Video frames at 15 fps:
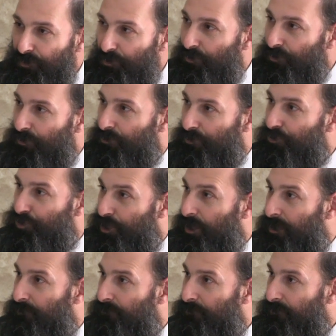to
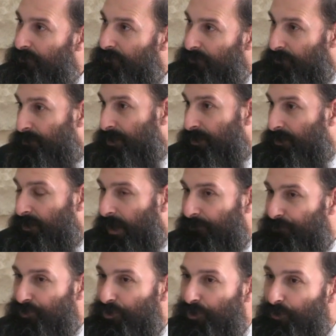cheat him. I mean,
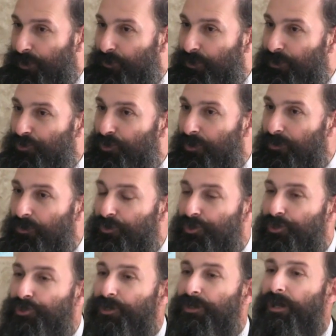after all, what do we do on Rosh
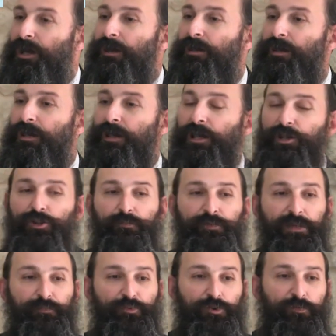Hashanah and Yom
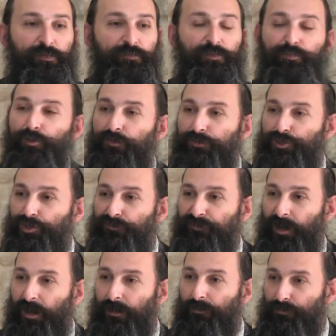Kippur when we blow the
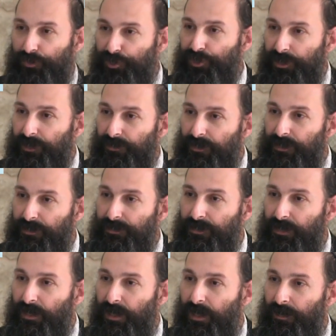shofar? We're cheating the
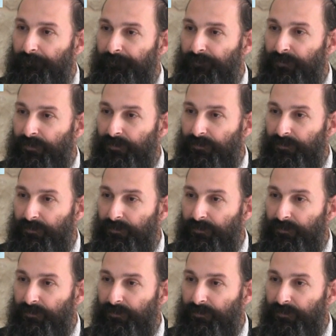Yetzer Hara.